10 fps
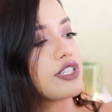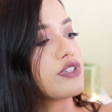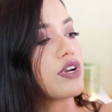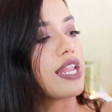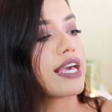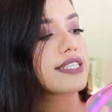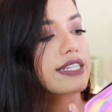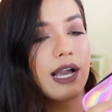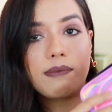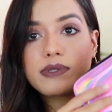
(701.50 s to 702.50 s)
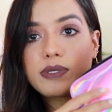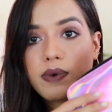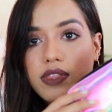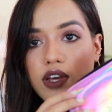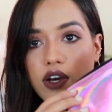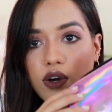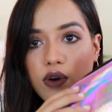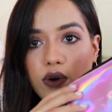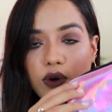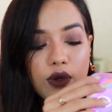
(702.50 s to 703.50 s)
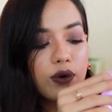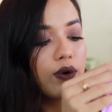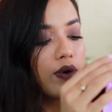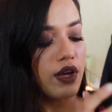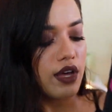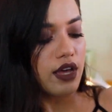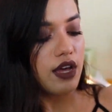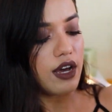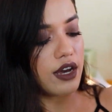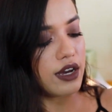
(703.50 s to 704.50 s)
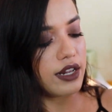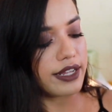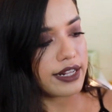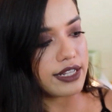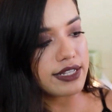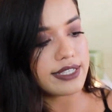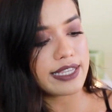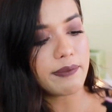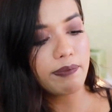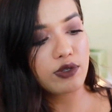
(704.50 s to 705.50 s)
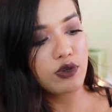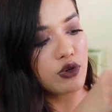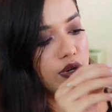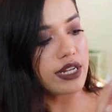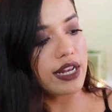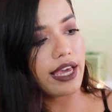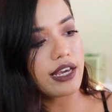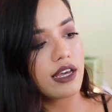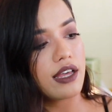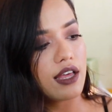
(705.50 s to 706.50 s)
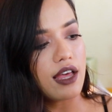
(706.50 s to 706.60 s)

I just realized it comes with a hollow little zip, so you can like